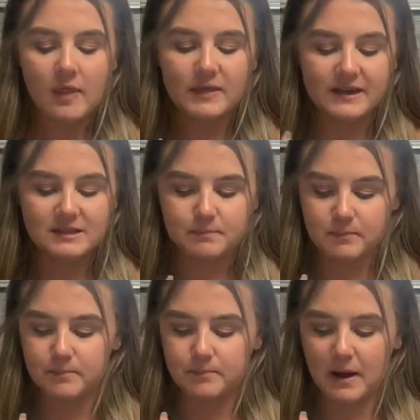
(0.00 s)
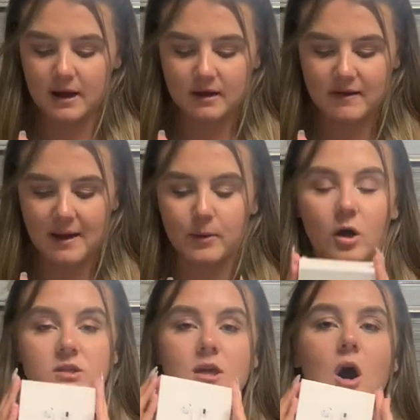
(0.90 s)
This pack of
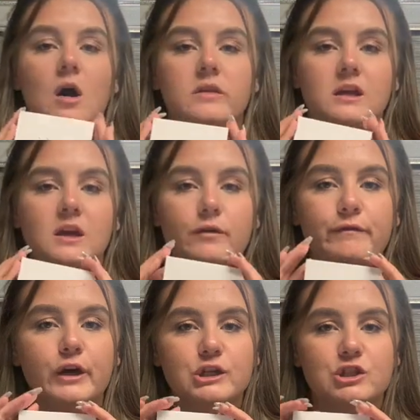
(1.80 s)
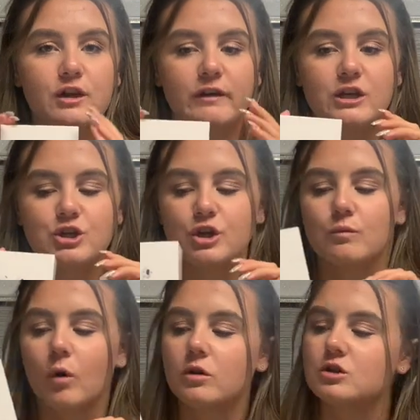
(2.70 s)
AirPods are the first generation
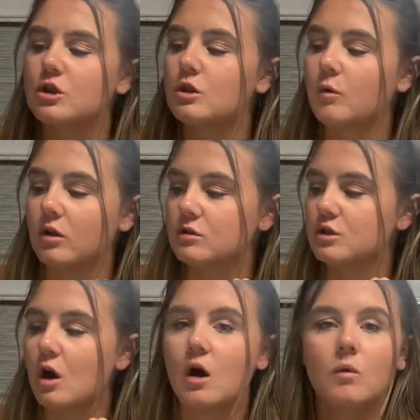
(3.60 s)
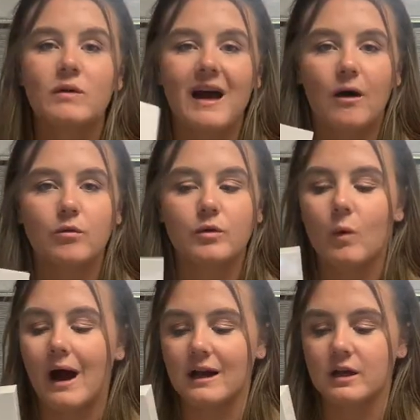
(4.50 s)
ones, so the ones without the
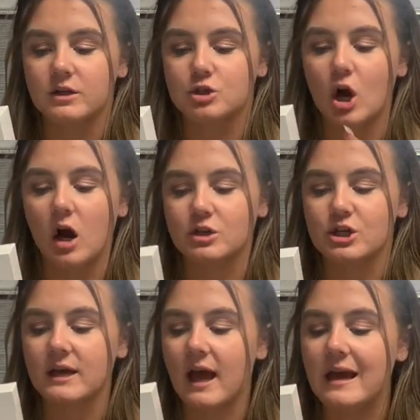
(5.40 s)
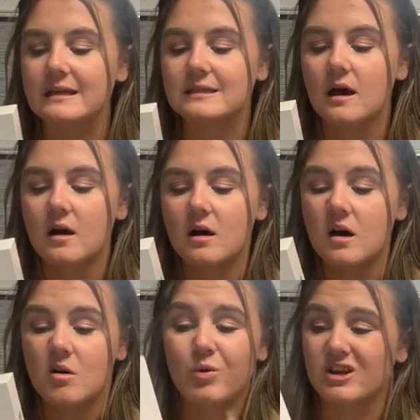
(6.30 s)
wireless charging case.
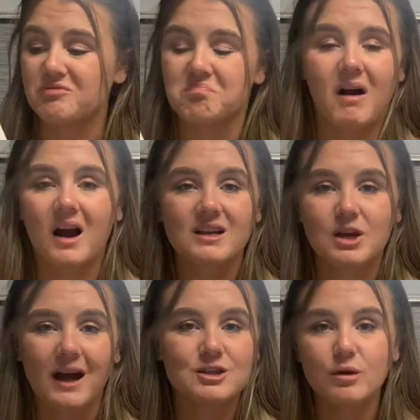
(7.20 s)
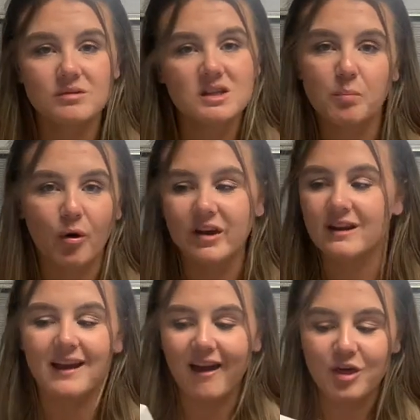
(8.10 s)
which I don't see the point in
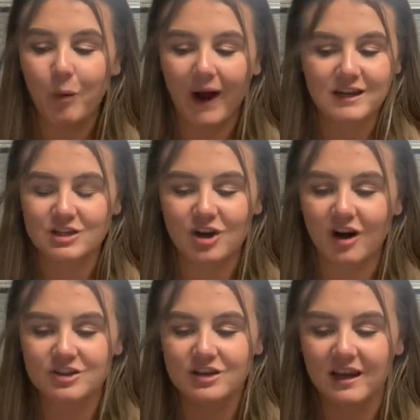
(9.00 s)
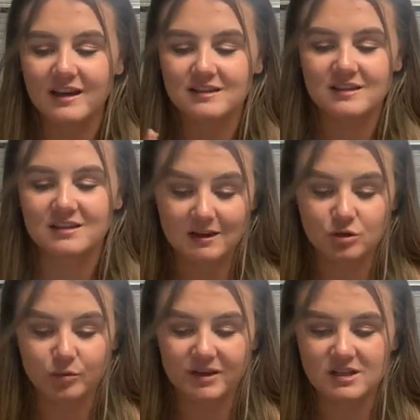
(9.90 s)
getting the wireless charging cases at
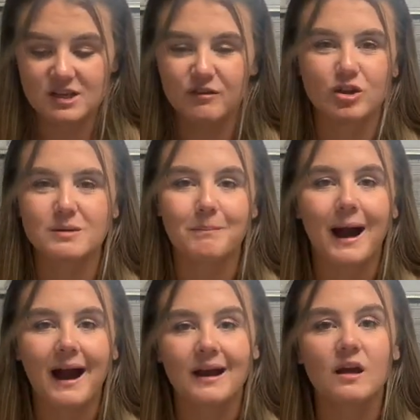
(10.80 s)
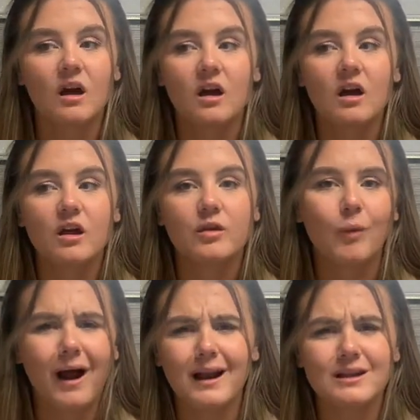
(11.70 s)
all, because then you've got to buy the
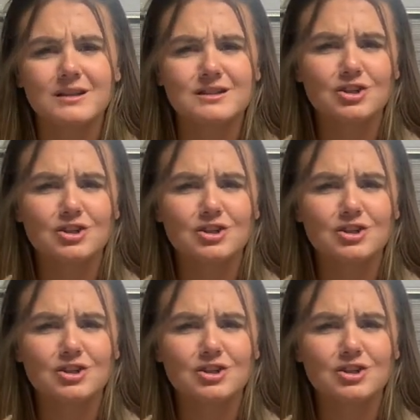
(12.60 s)
wireless